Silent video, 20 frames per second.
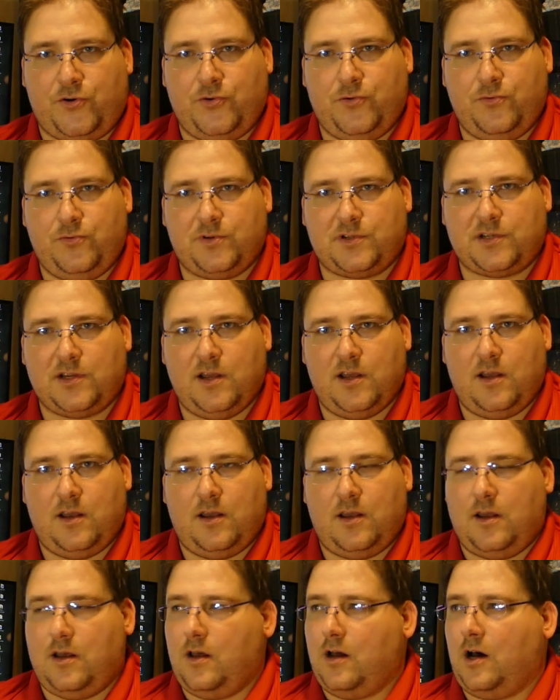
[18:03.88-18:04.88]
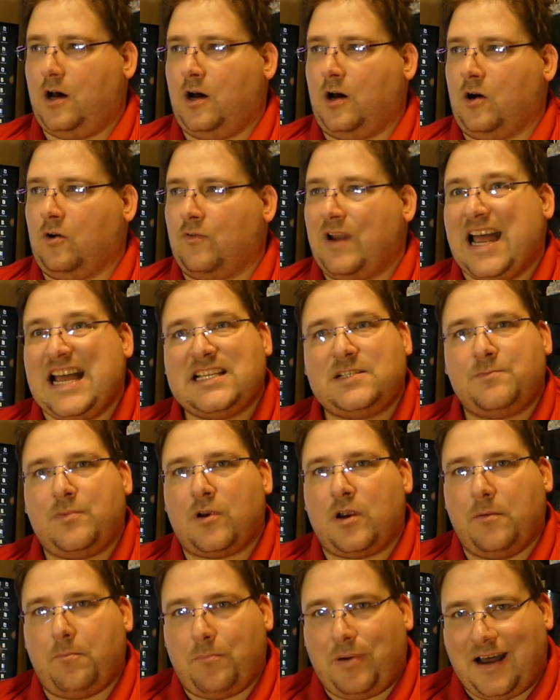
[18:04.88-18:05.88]
2s,
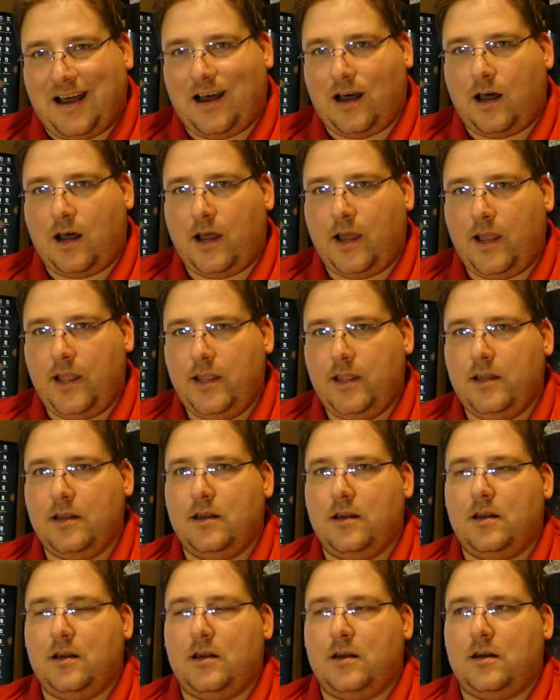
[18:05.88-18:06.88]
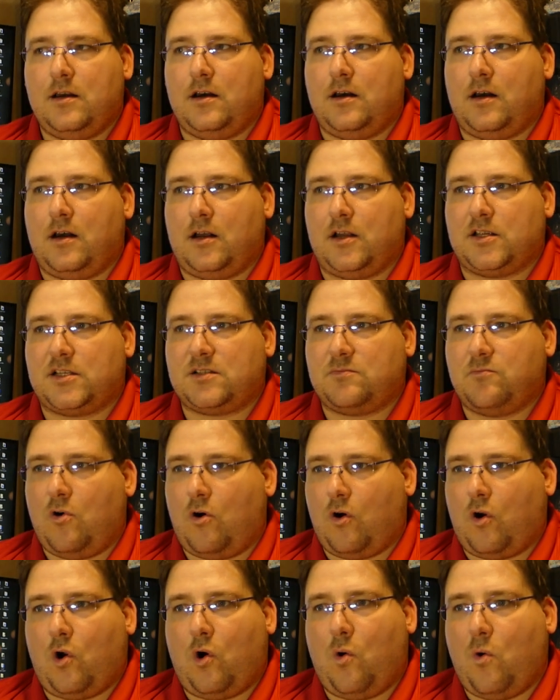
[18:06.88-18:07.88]
Raspberry Pi, a
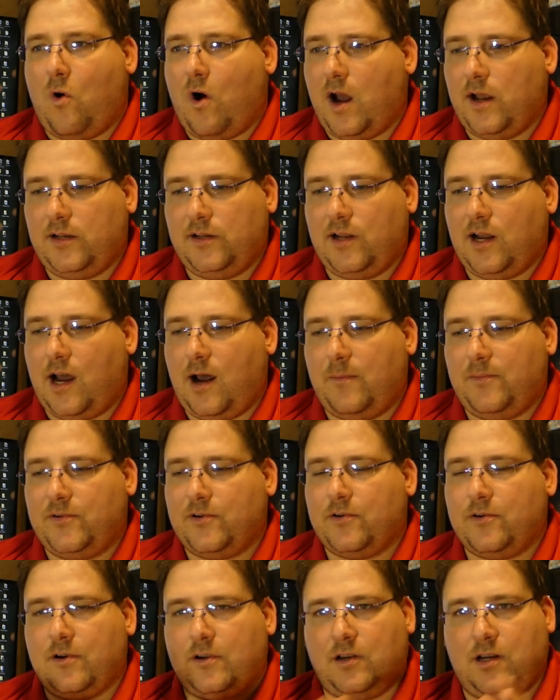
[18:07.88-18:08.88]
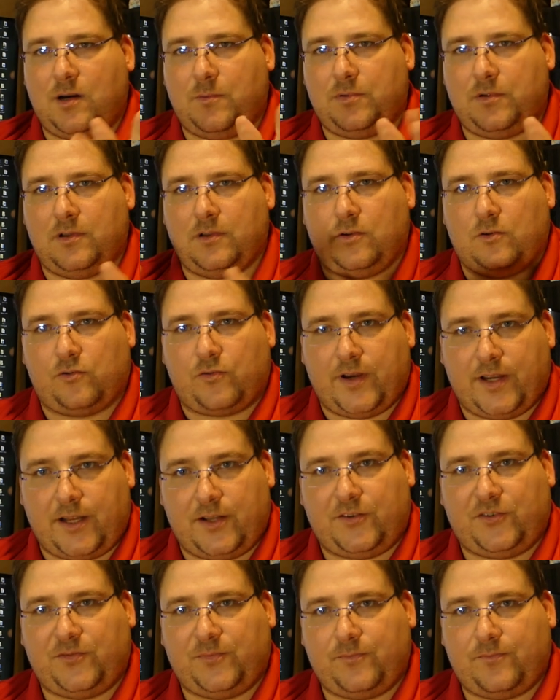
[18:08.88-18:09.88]
small quadcopter, and a couple of little
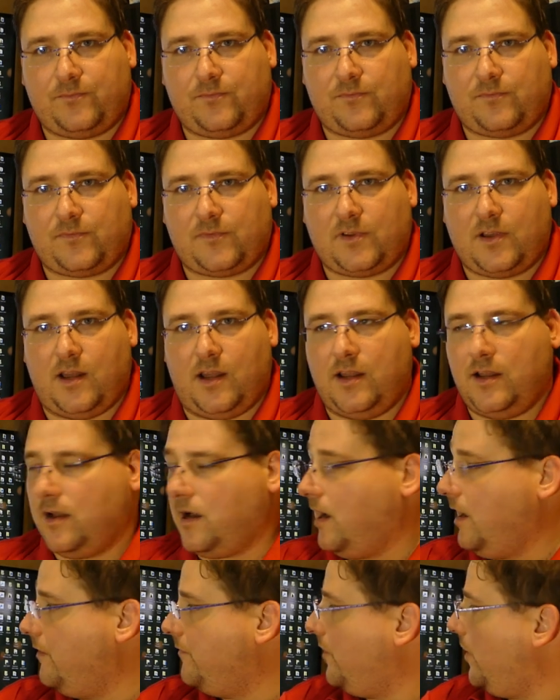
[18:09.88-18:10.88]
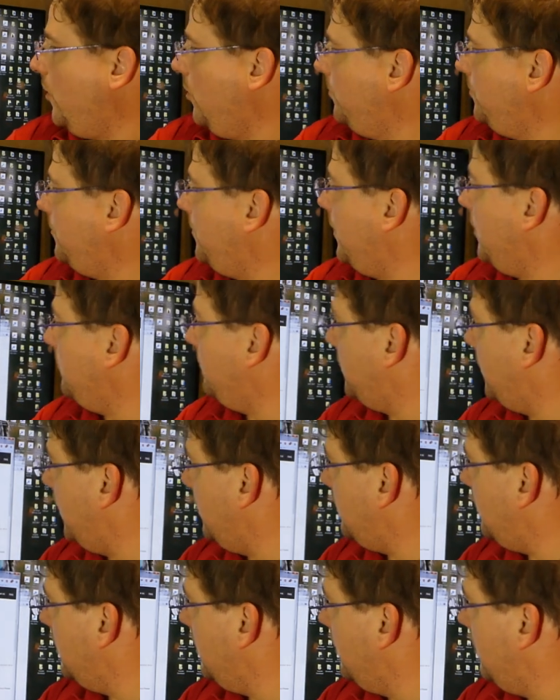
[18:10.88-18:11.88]
trinkets. Okay, I have helped them
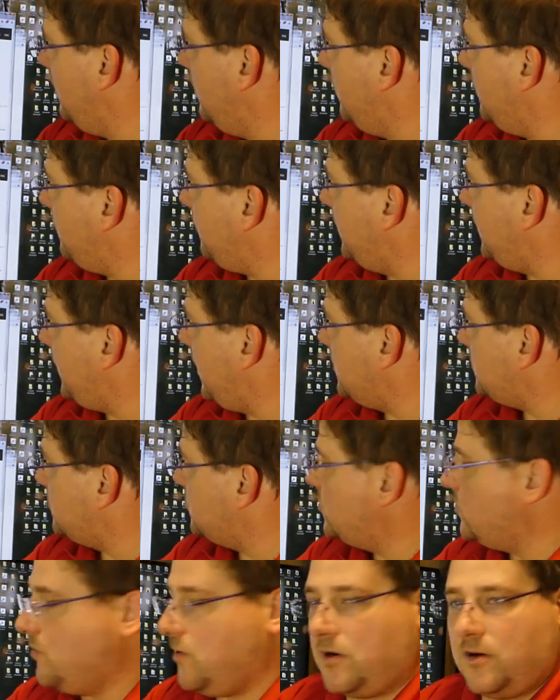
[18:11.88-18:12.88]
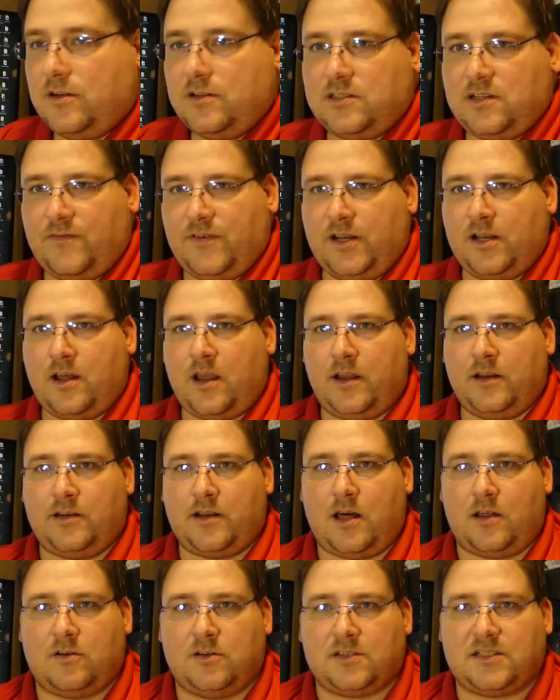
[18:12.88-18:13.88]
get
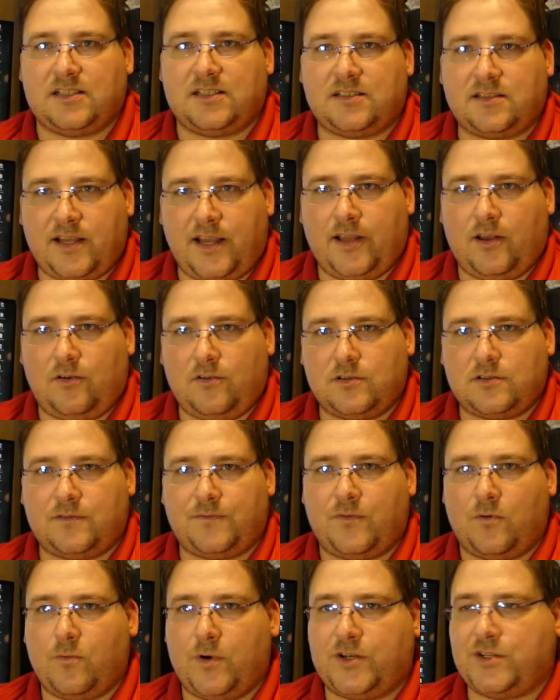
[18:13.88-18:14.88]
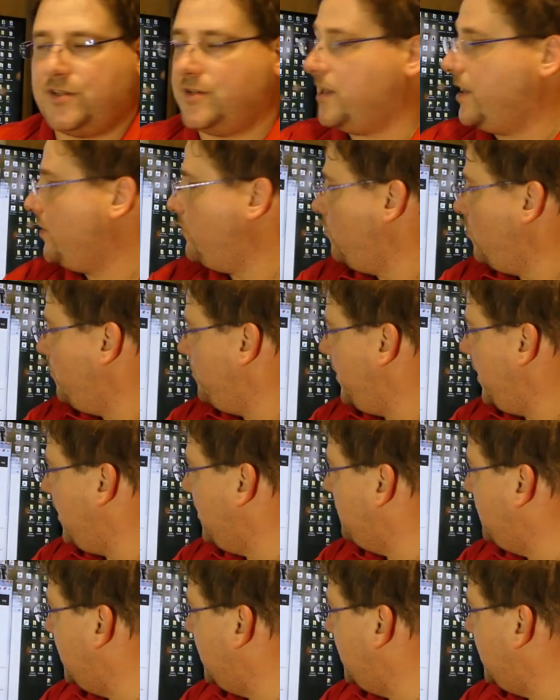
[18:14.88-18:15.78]
$3,279 in sales, for which they will pay